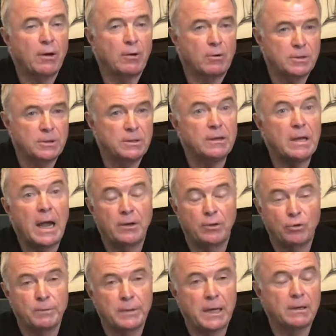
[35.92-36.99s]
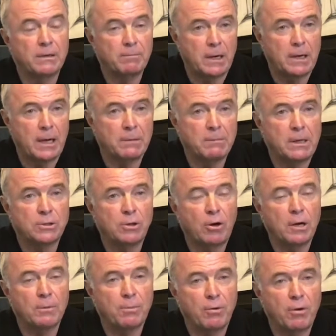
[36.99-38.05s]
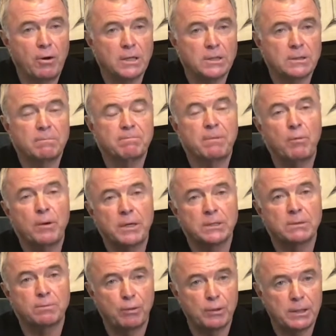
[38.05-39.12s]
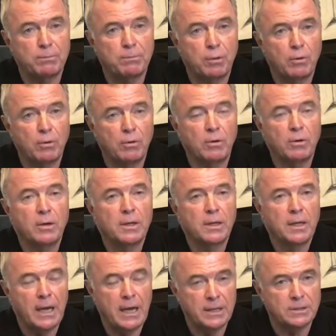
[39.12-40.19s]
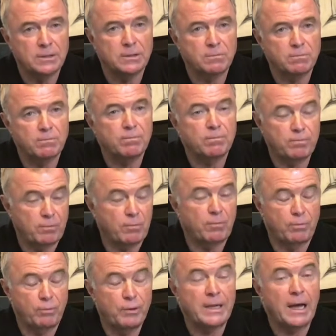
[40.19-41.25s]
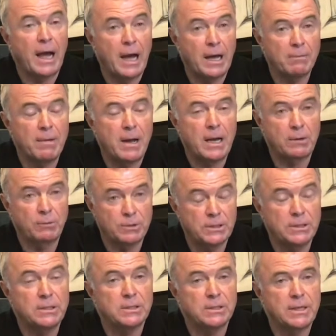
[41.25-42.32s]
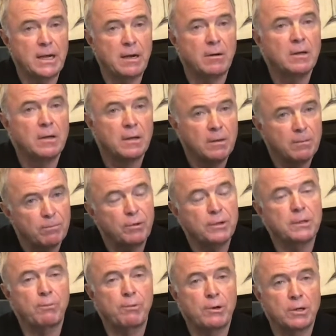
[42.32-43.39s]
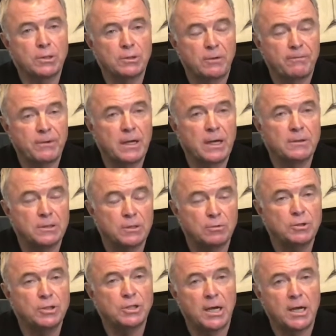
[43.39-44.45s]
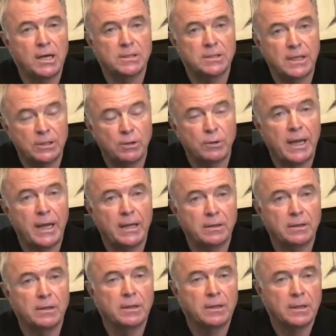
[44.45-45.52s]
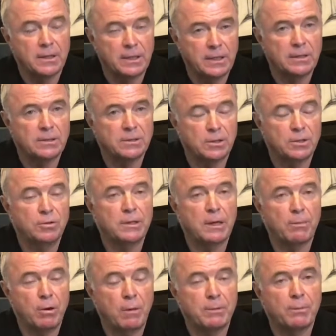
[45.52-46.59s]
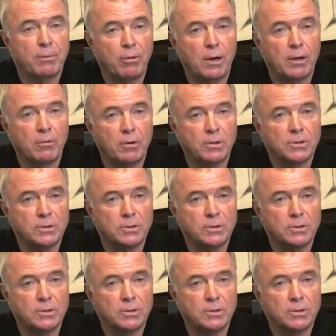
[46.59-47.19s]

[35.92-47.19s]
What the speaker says: at auction and normally at a much higher price. But when it's pretty poor and it's a pretty hard market, which it is now, put in a pre-auction offer and there's a good chance that you can secure that property prior to